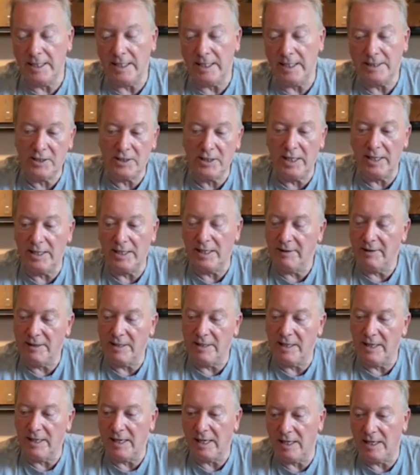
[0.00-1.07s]
I say, they,
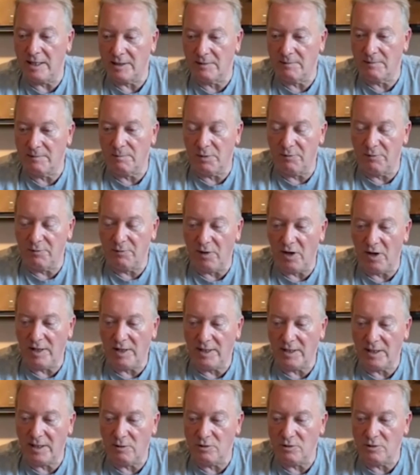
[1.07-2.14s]
they as provided
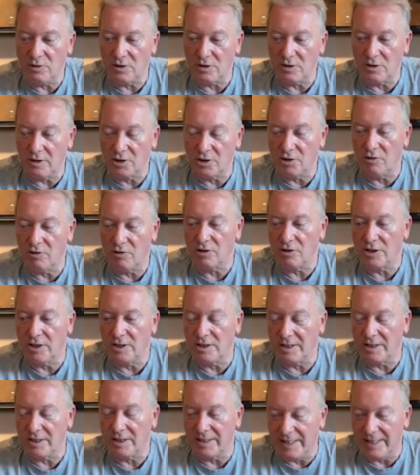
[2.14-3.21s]
those assurances
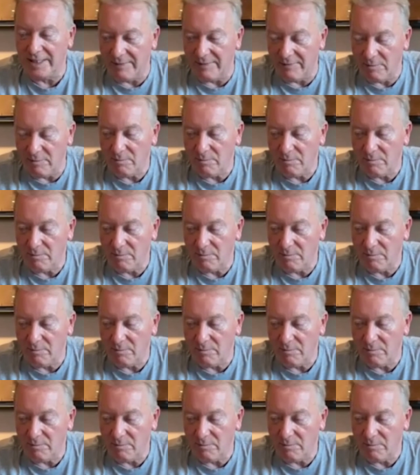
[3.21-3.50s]
are given,